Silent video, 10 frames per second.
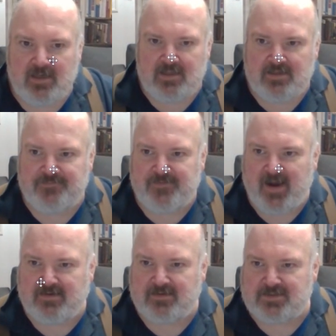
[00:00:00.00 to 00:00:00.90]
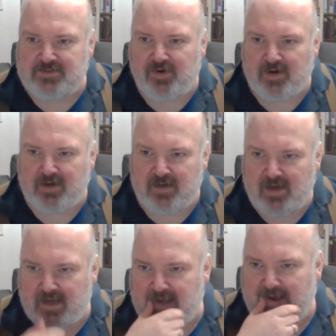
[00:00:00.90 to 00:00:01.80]
the final sort
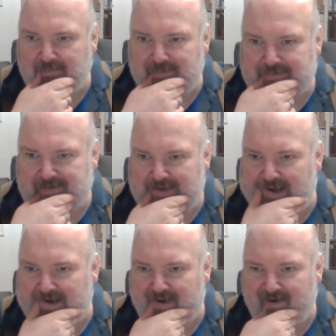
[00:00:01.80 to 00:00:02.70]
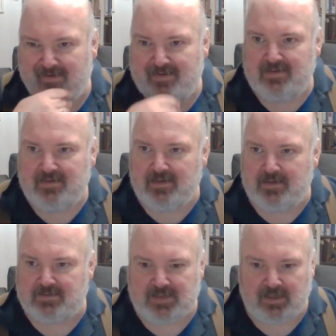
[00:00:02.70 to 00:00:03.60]
account.
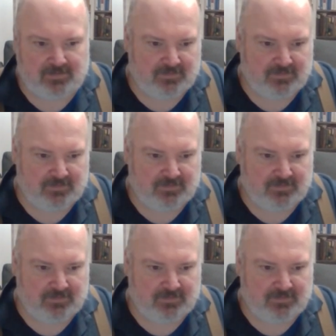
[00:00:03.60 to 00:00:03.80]
Sorry.